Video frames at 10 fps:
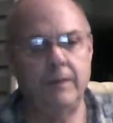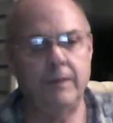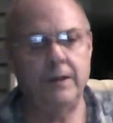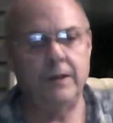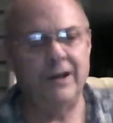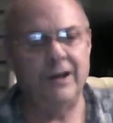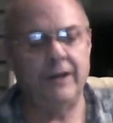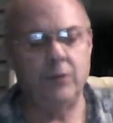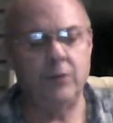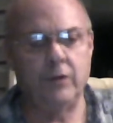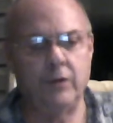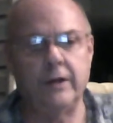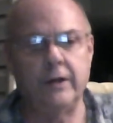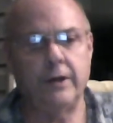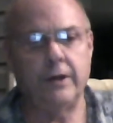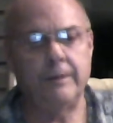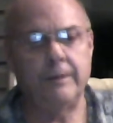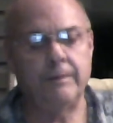and here I'd say more of an integrator.